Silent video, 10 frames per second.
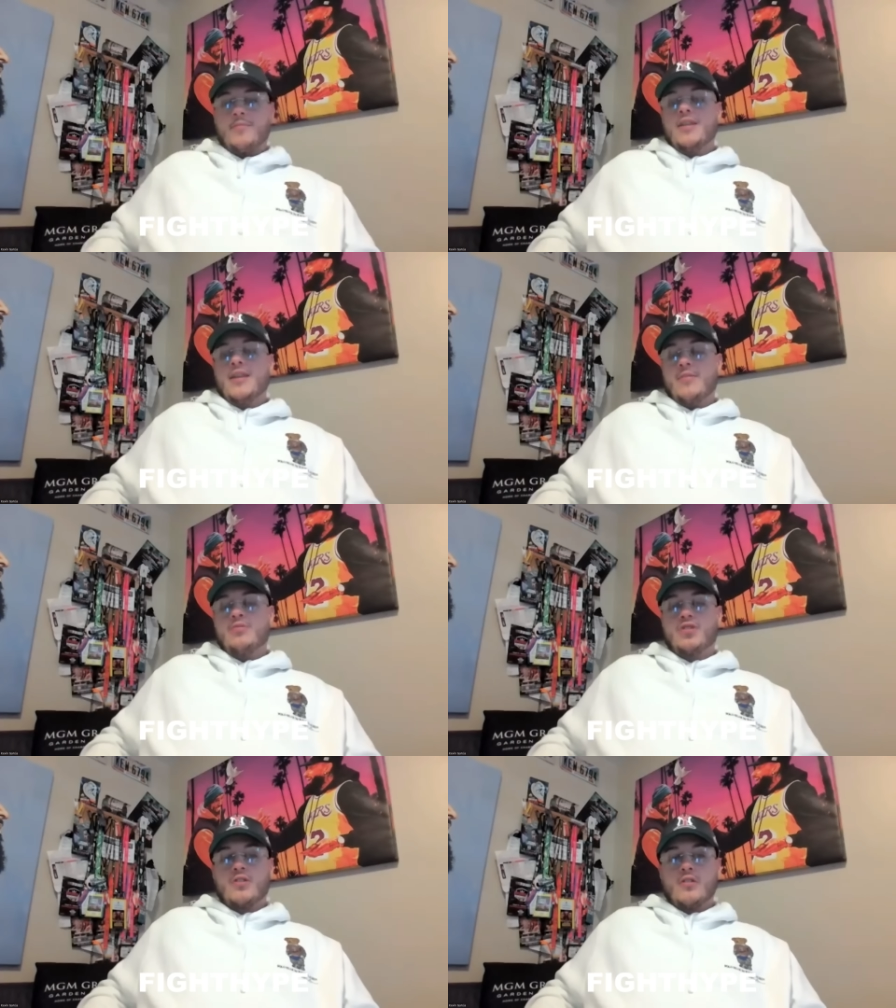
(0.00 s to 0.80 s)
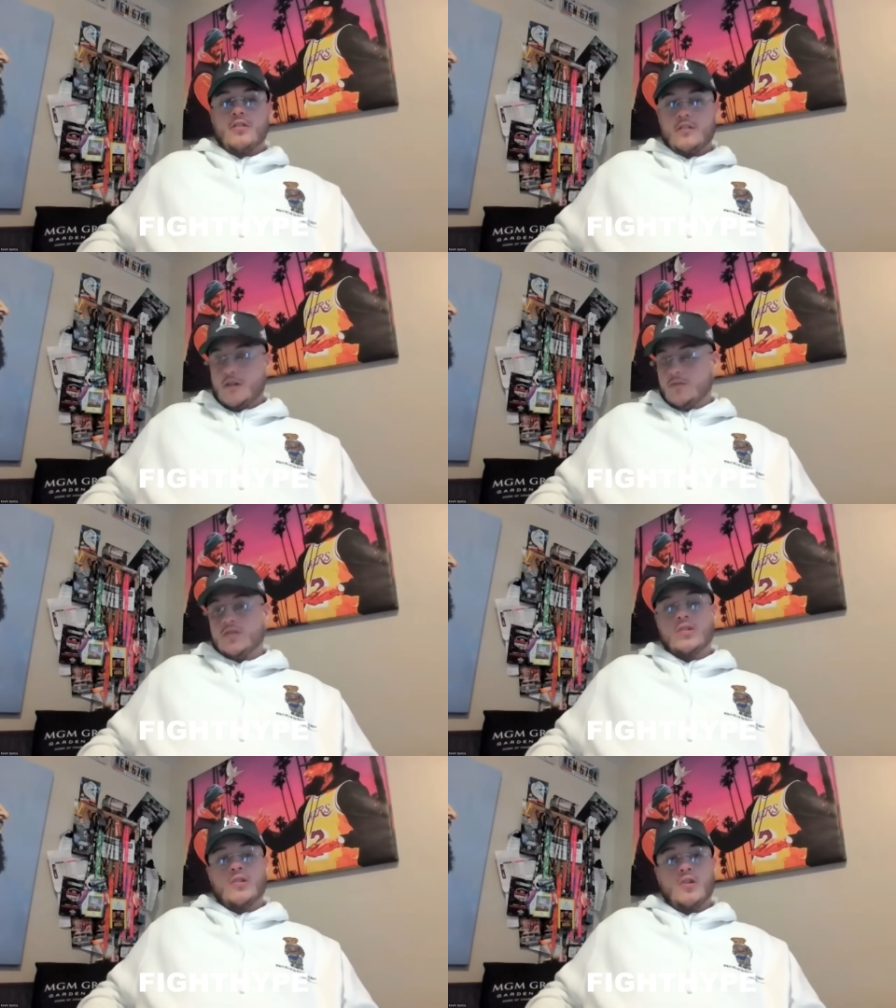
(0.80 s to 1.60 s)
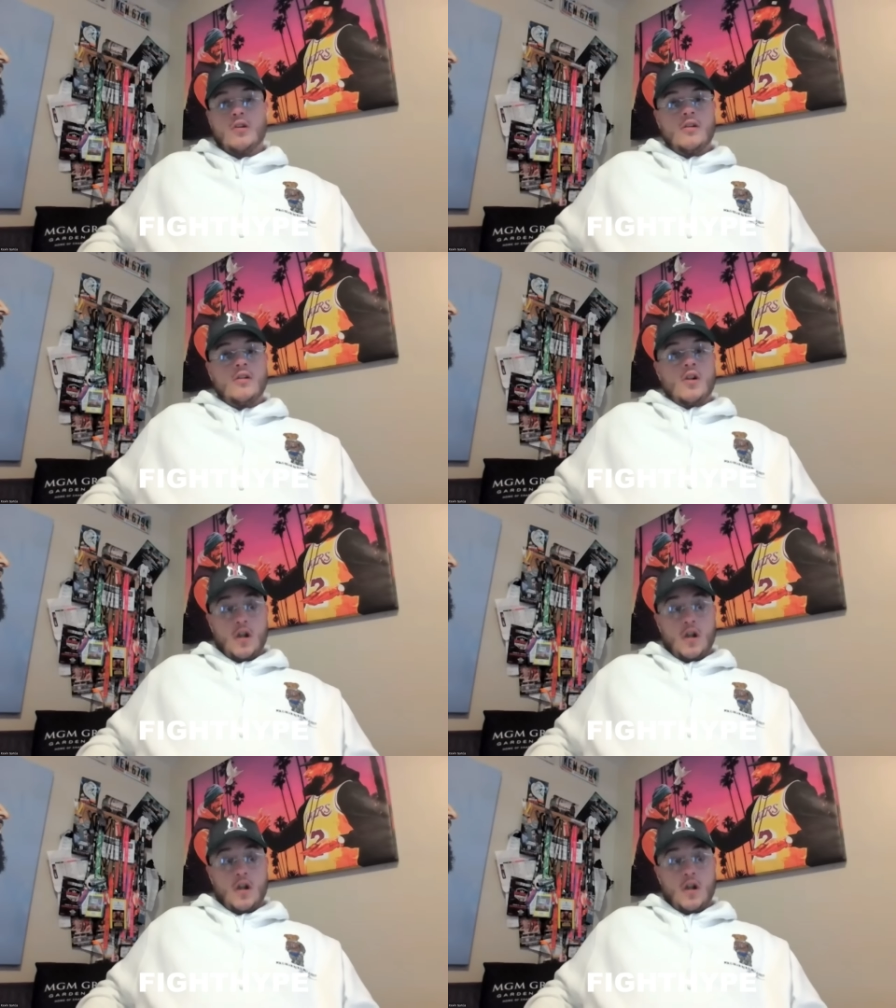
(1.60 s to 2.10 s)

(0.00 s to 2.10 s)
But yeah, it was Shakur. It was Shakur.